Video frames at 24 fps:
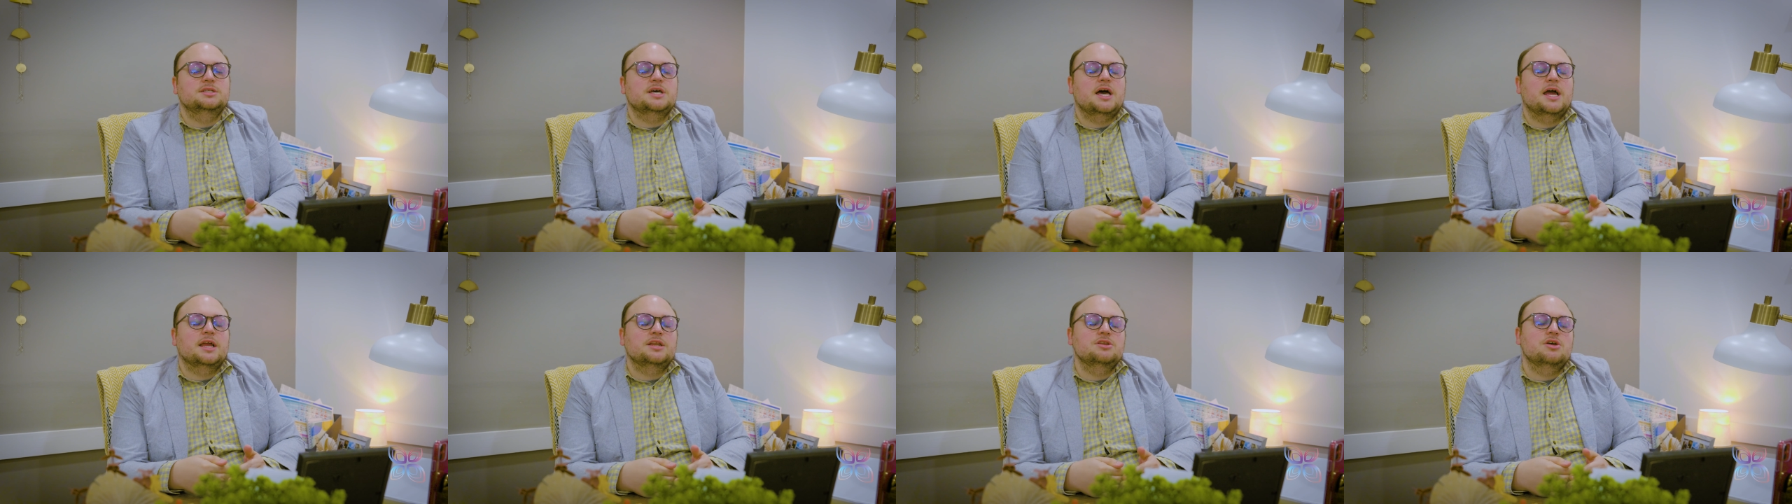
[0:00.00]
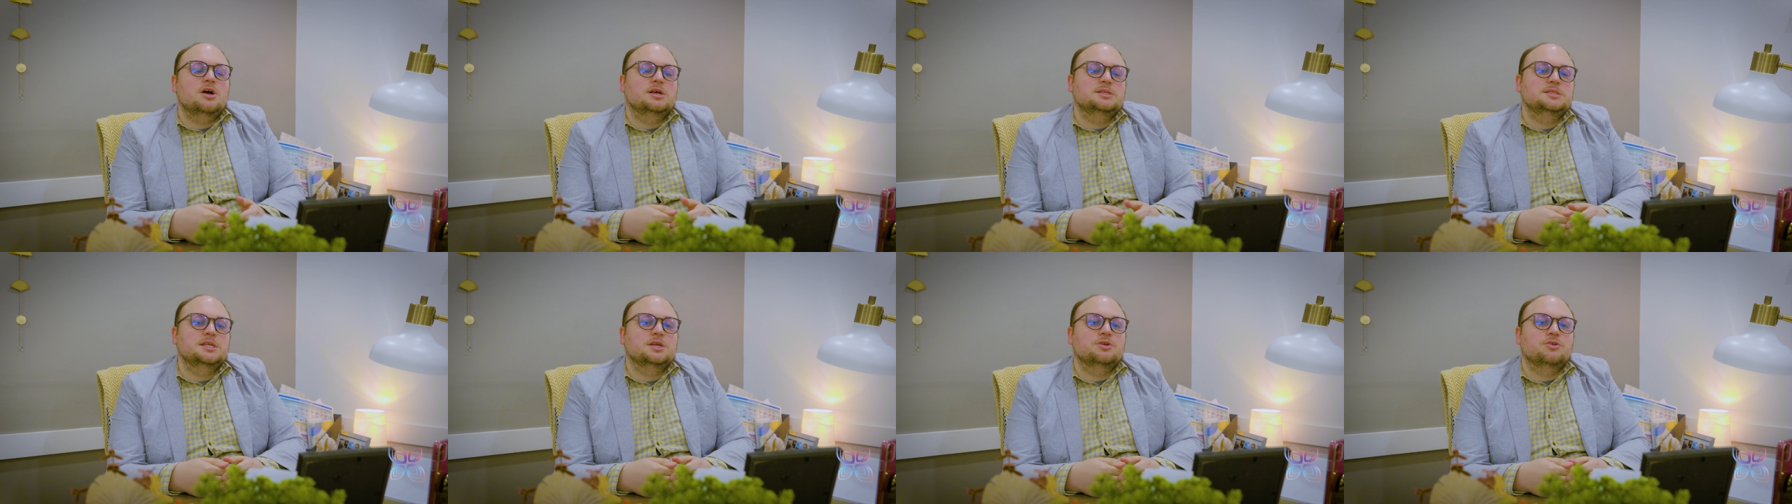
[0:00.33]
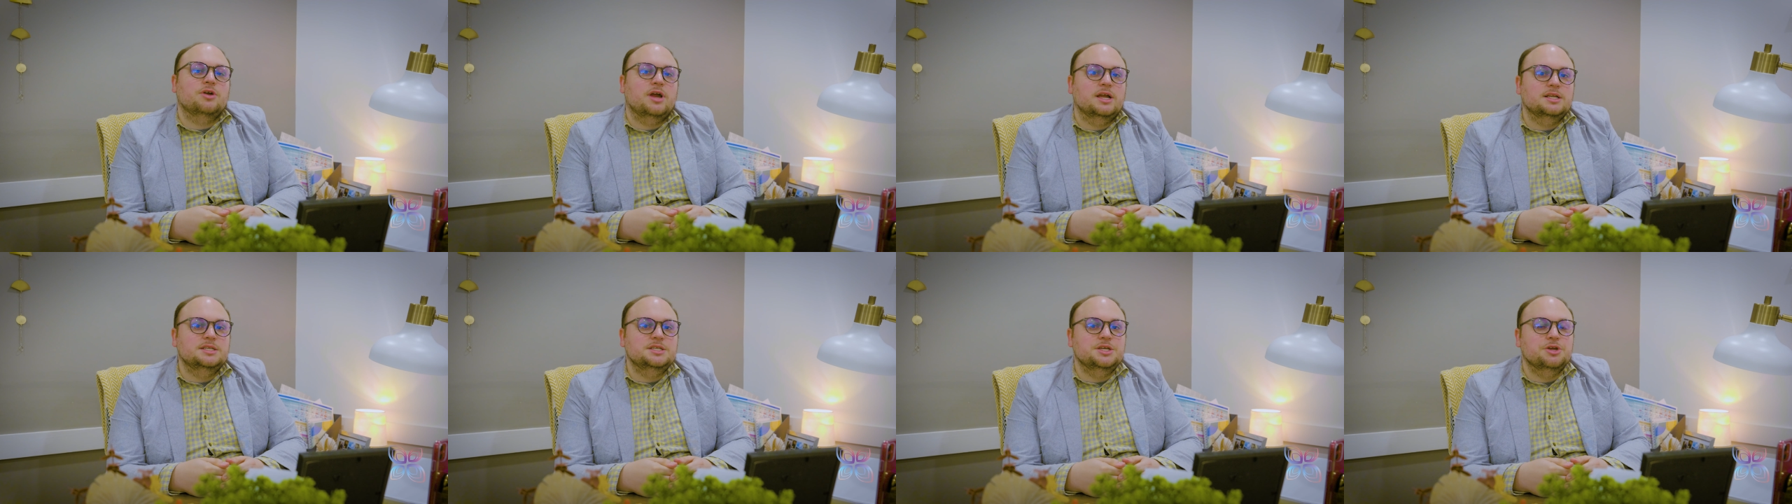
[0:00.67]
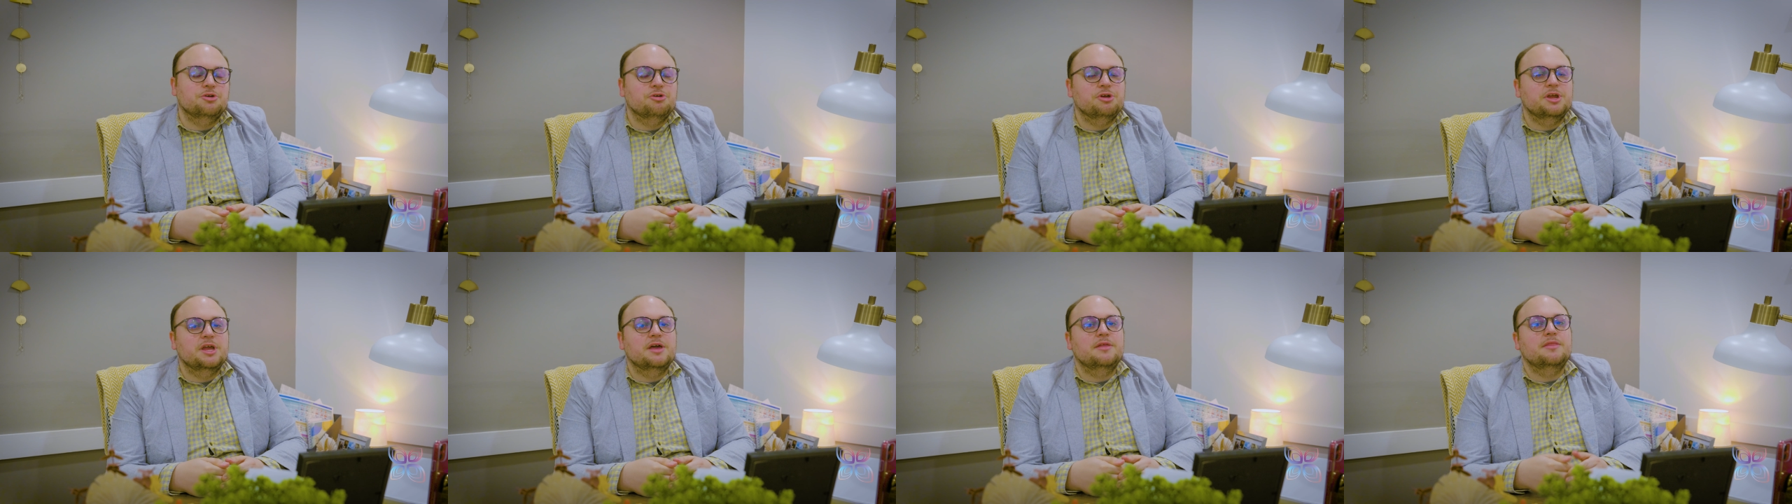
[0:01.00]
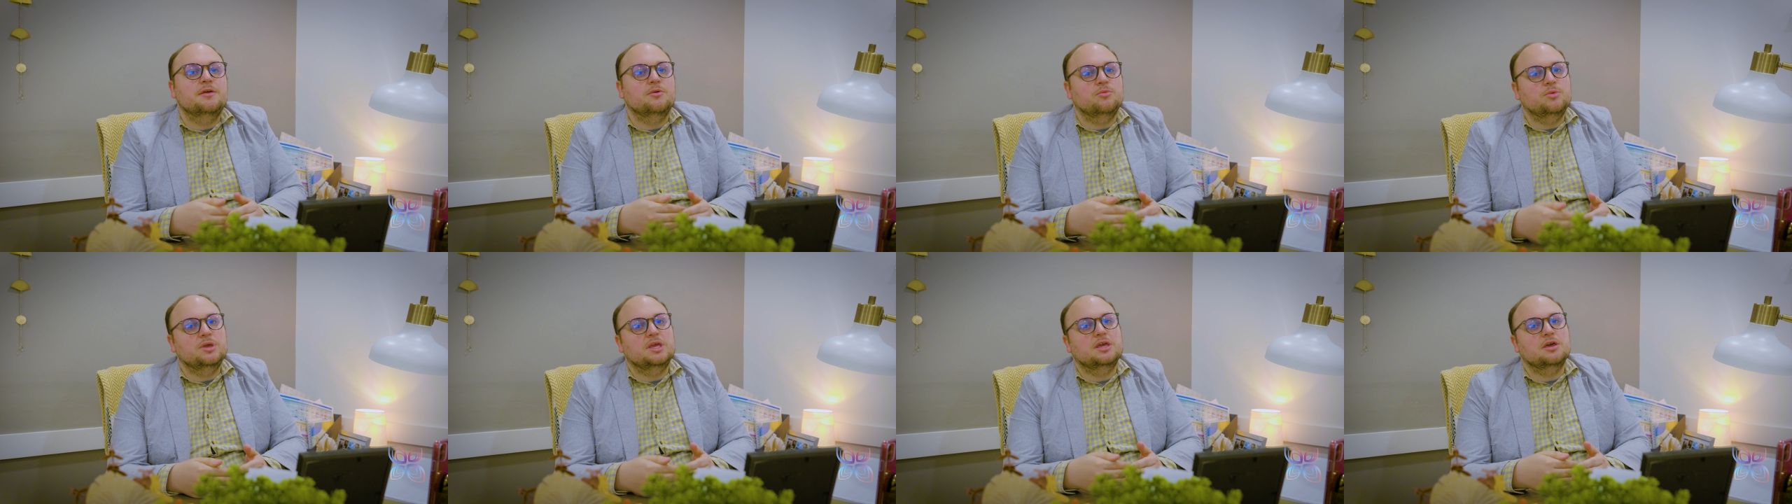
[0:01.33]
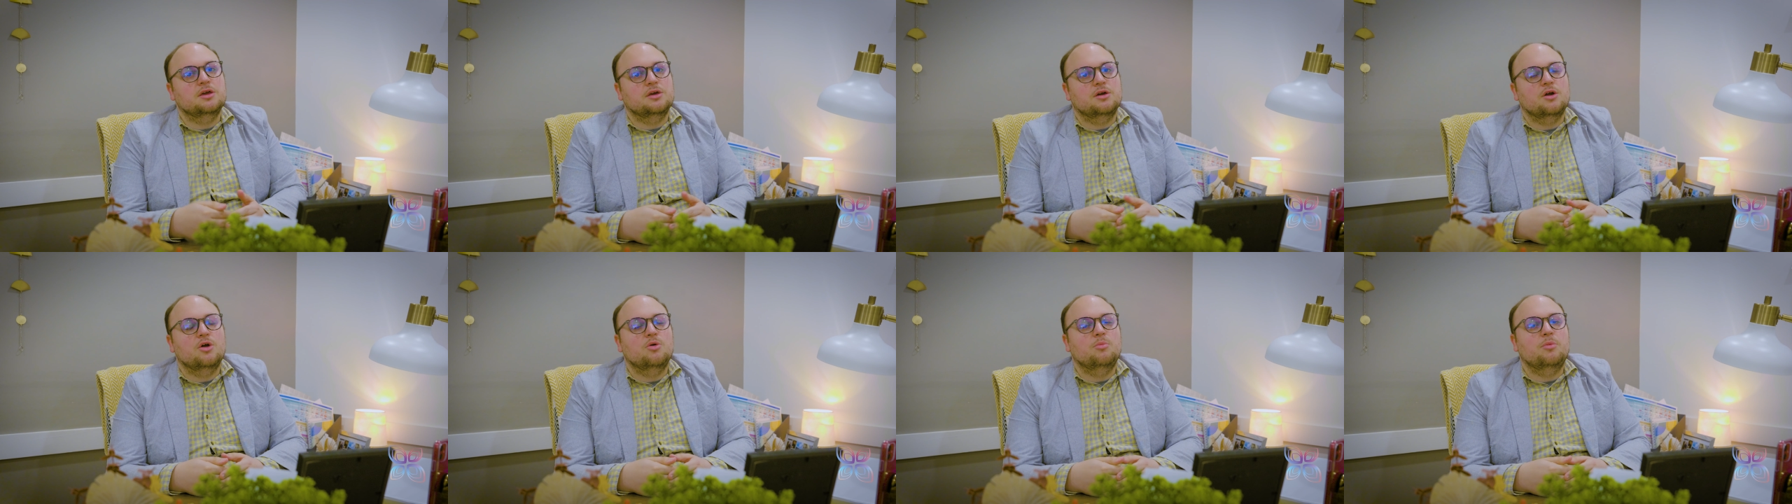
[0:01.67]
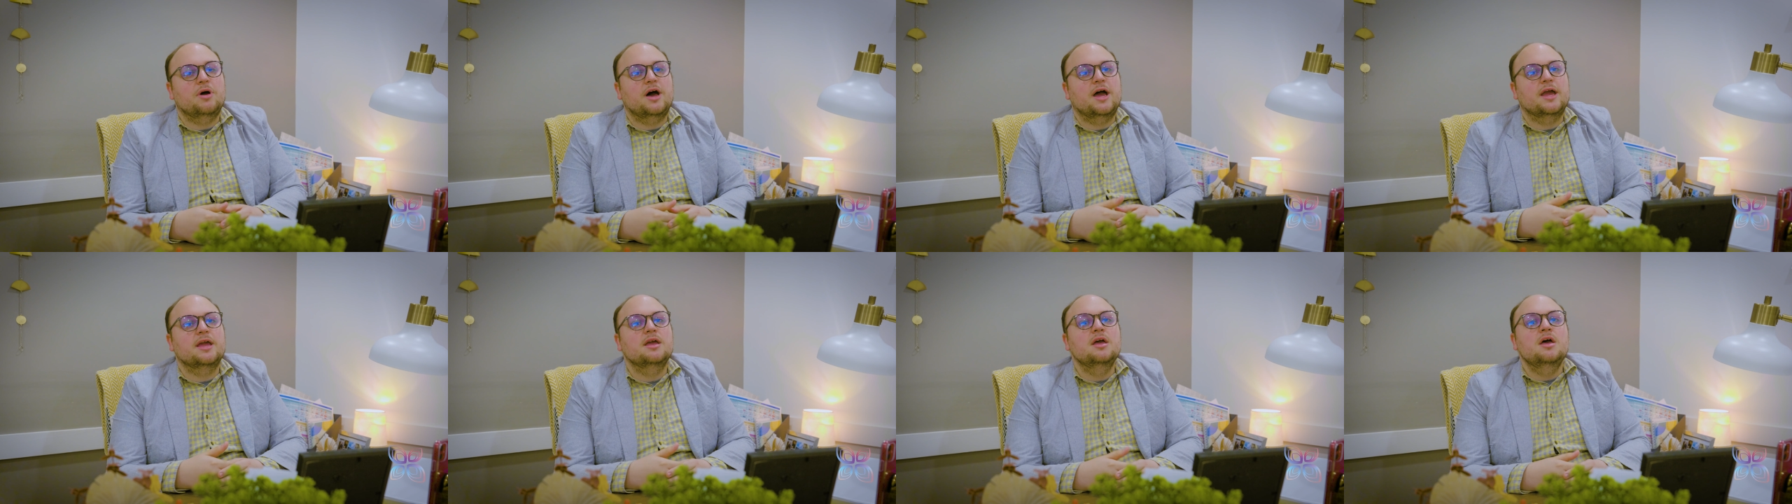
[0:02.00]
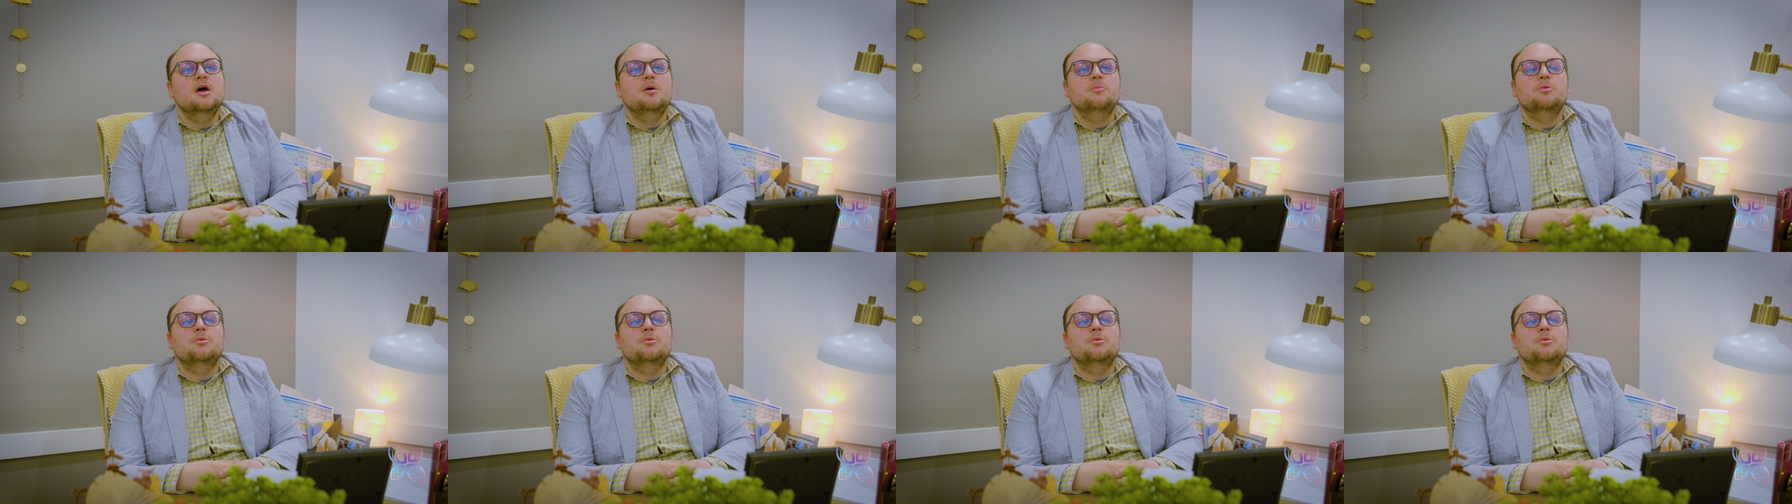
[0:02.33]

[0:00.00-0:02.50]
diagnostic criteria that we can go by.